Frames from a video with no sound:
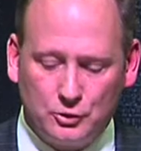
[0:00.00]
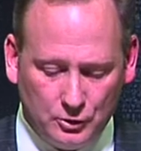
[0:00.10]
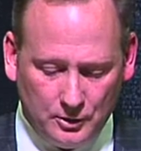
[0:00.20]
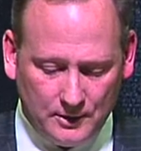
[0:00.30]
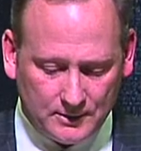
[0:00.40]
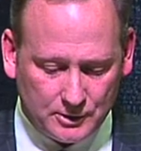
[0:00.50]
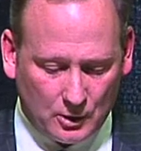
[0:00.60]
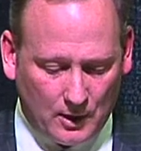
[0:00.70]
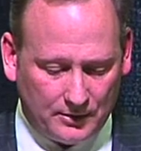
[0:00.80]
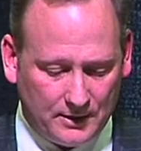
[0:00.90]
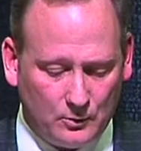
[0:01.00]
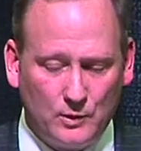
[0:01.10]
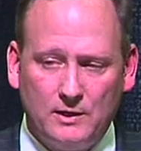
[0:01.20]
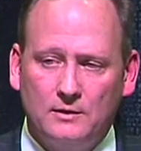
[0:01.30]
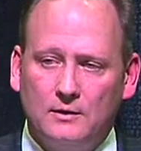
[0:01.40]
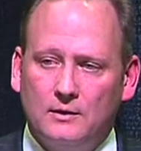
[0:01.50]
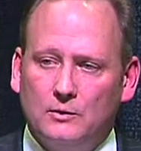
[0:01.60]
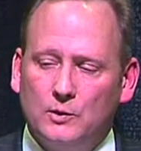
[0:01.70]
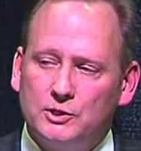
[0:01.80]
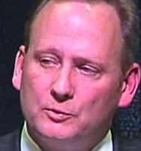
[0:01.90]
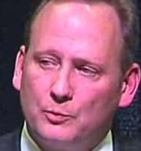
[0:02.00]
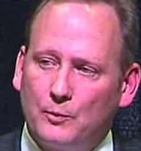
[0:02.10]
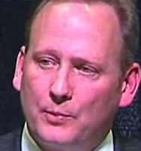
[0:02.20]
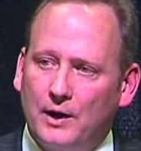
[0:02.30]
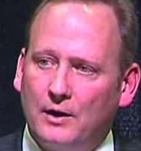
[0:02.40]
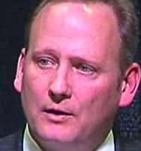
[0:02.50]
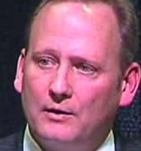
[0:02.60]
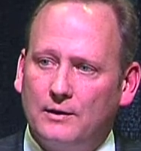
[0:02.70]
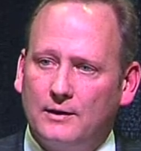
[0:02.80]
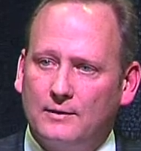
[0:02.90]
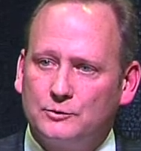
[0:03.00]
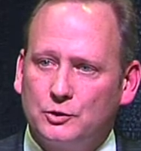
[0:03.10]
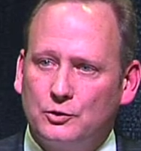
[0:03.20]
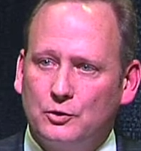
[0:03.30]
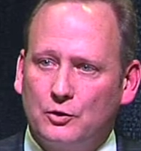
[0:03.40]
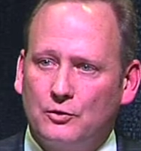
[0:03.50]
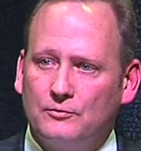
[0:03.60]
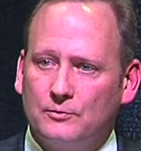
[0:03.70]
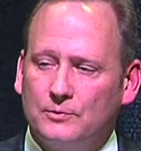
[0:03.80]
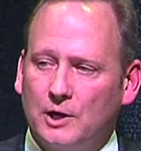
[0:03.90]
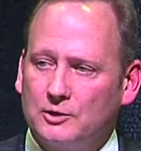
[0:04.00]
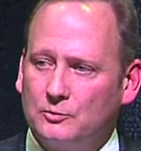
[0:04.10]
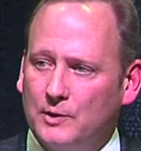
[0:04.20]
good, and so I think we should prepare, and I'm sure you heard from Dr.